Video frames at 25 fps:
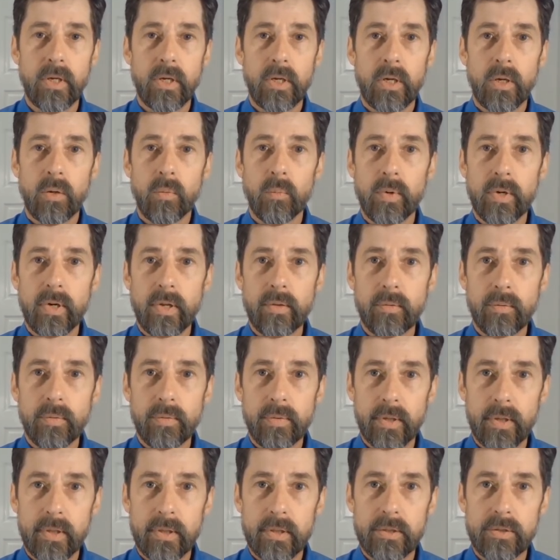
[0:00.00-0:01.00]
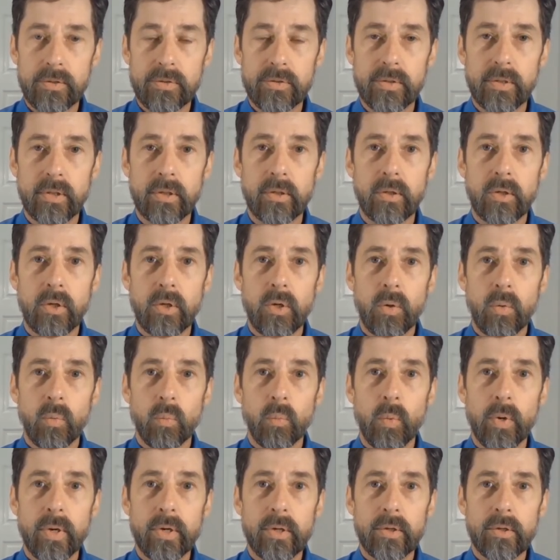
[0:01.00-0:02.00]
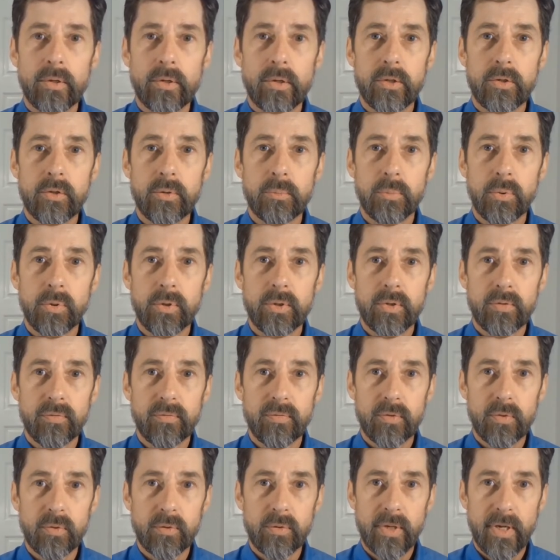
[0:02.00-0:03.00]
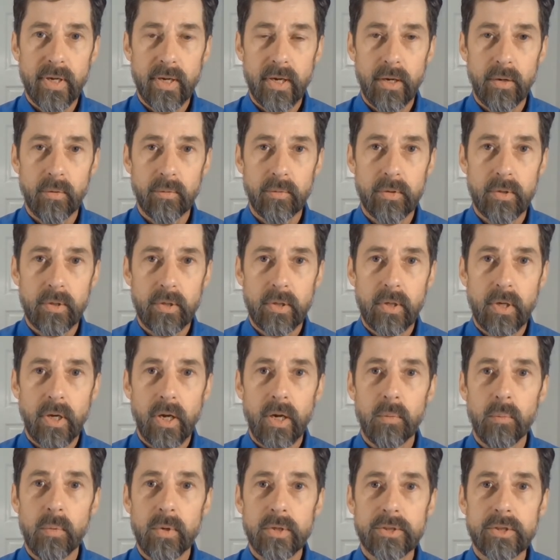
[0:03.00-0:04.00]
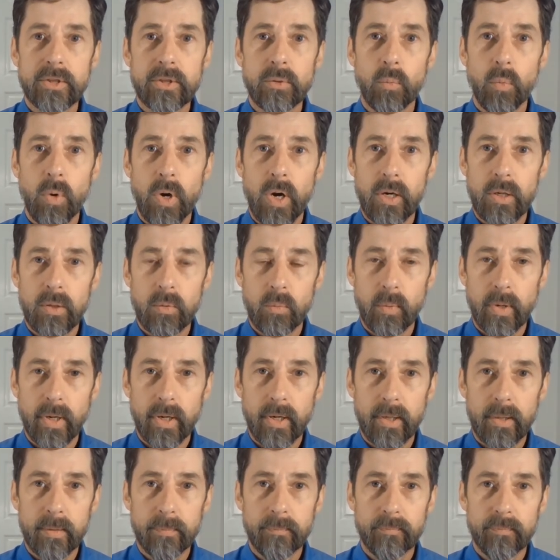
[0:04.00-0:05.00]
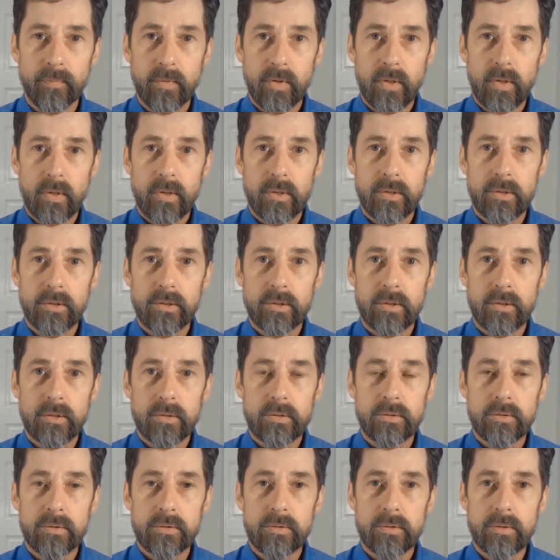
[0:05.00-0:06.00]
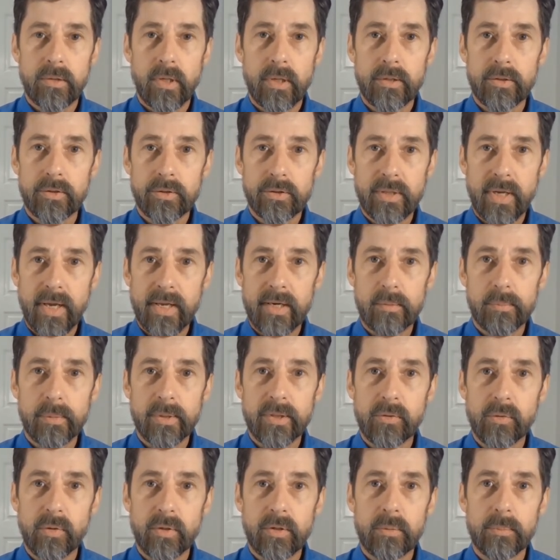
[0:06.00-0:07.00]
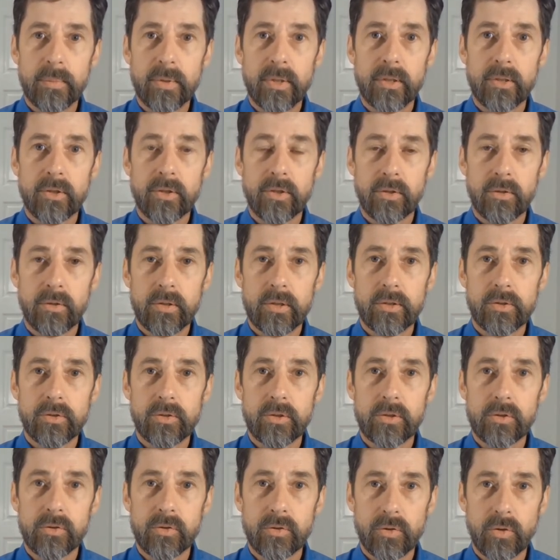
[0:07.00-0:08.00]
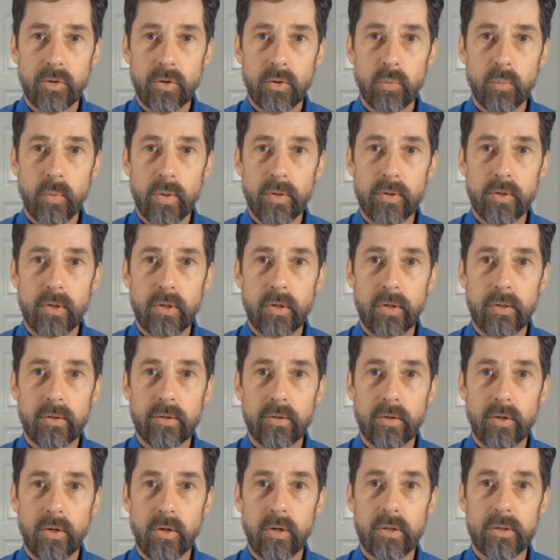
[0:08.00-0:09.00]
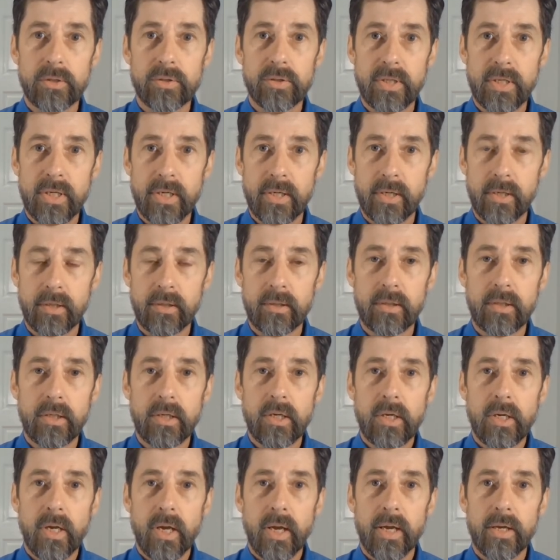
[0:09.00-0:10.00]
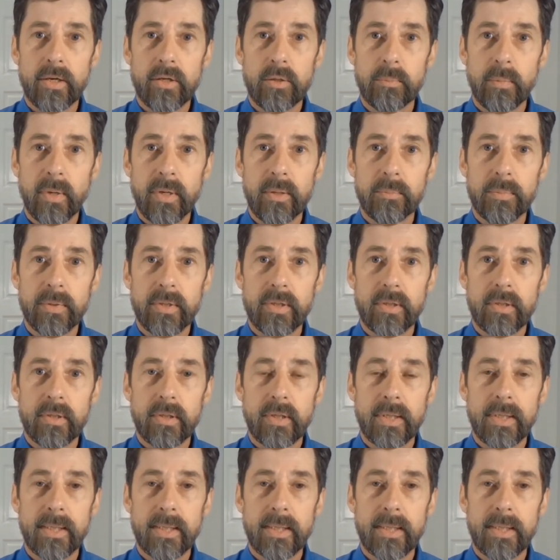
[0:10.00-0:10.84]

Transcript: One other thing is that when you put the food down, I want you to walk away. You're understandably going to be curious and concerned whether your dog is eating, and you might be